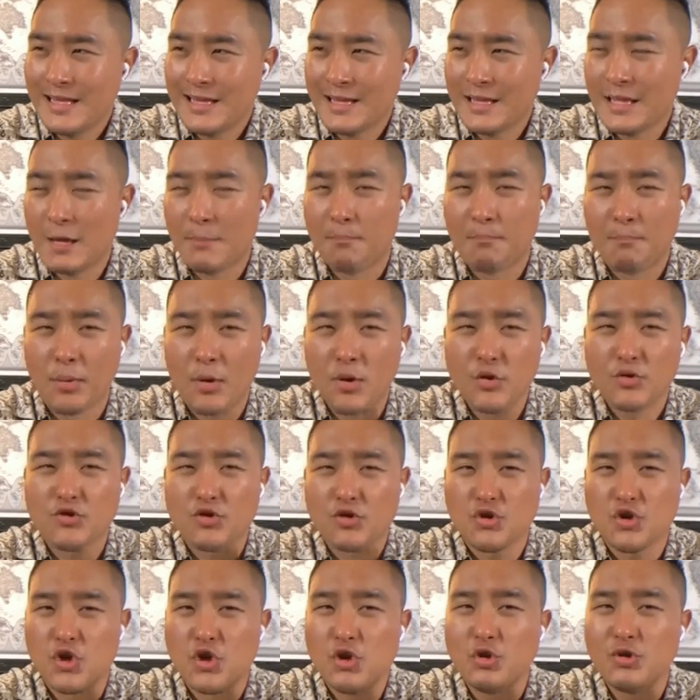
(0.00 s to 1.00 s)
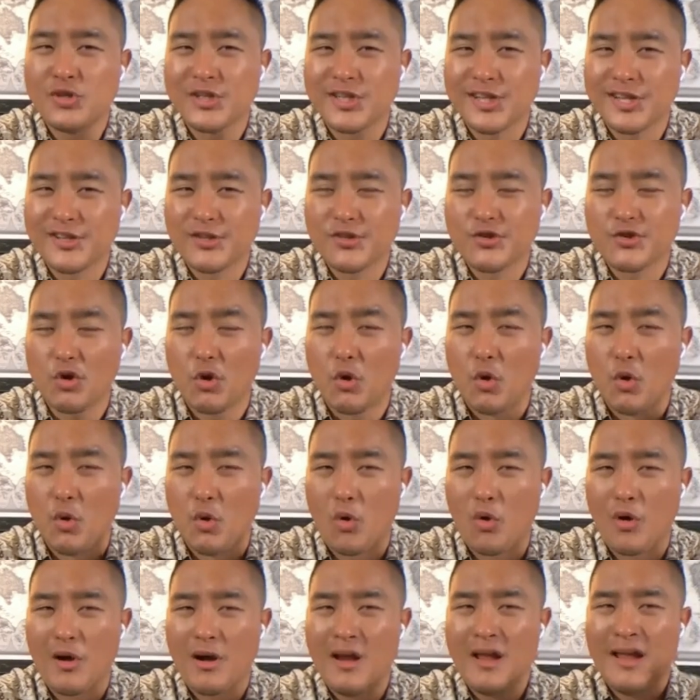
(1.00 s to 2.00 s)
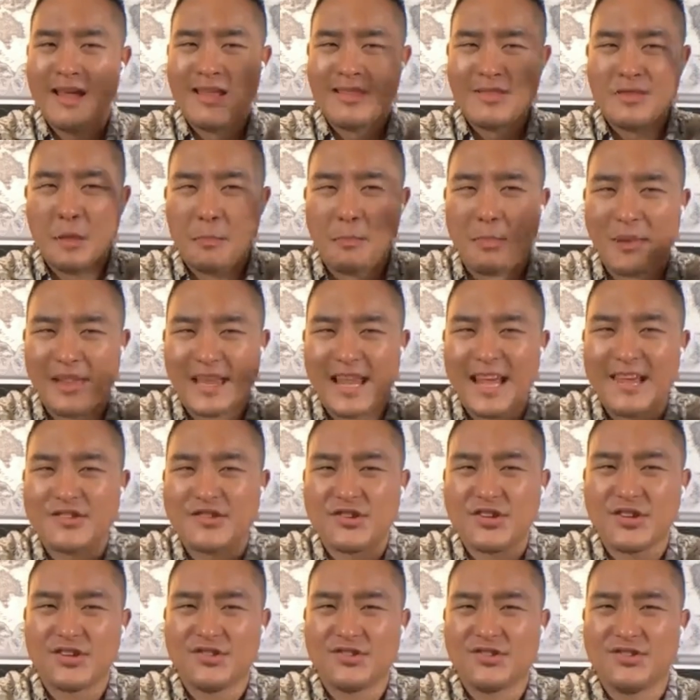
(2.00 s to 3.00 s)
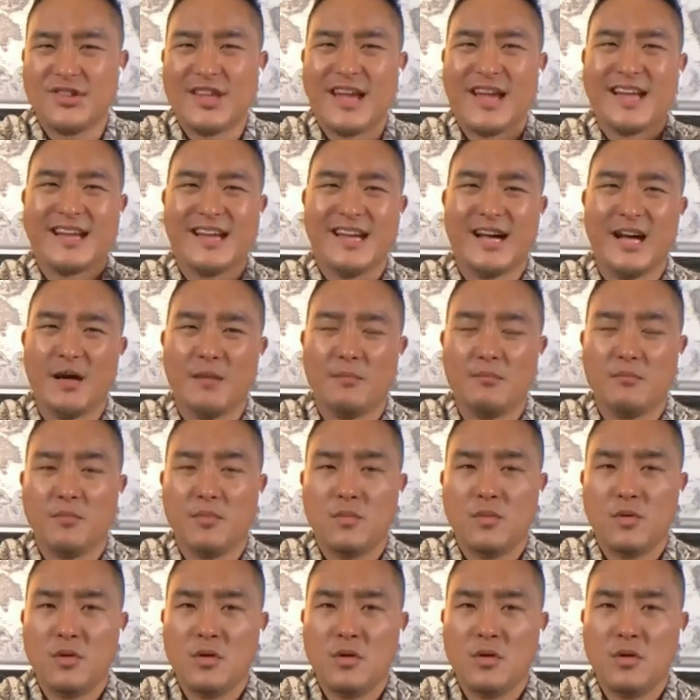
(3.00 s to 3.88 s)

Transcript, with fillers: the persecutions or the blessings that come